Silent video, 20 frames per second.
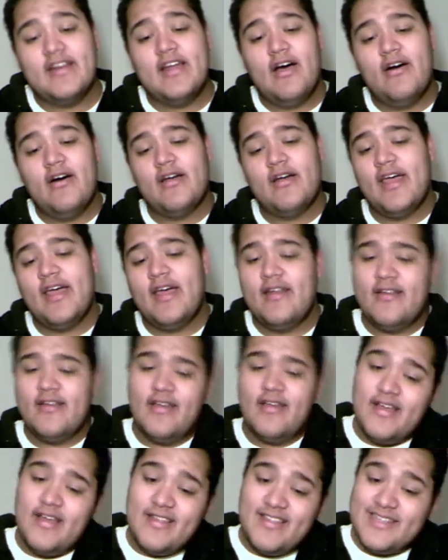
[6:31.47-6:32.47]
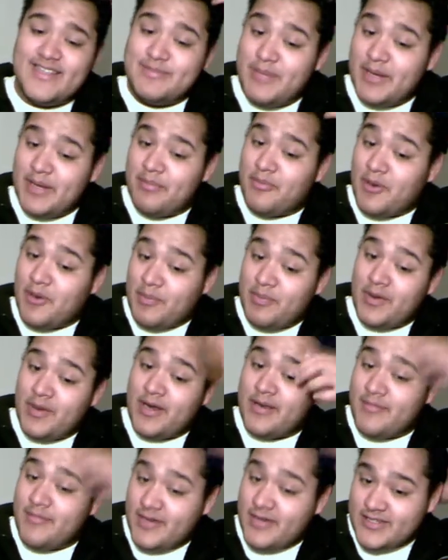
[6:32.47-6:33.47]
Now, again, these people are
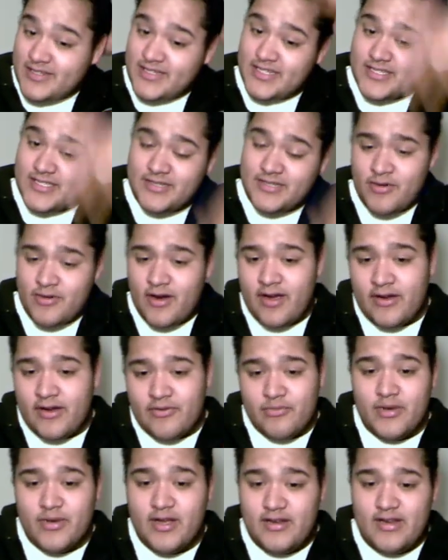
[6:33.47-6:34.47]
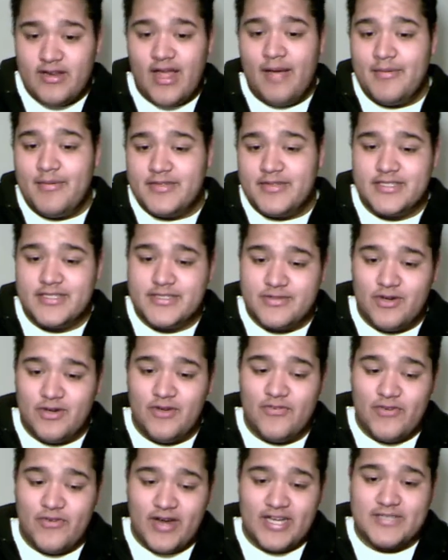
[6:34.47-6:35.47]
pretty much just trying to run damage
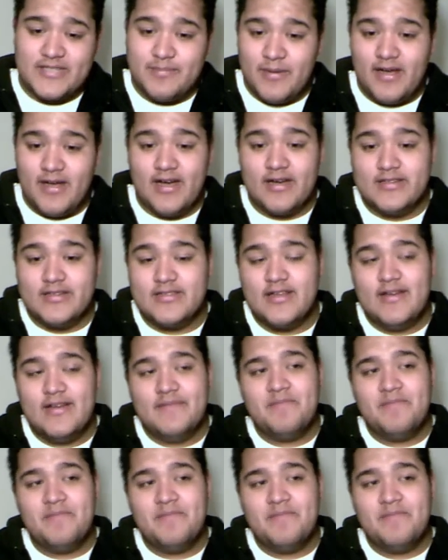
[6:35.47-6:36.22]
control for Xbox.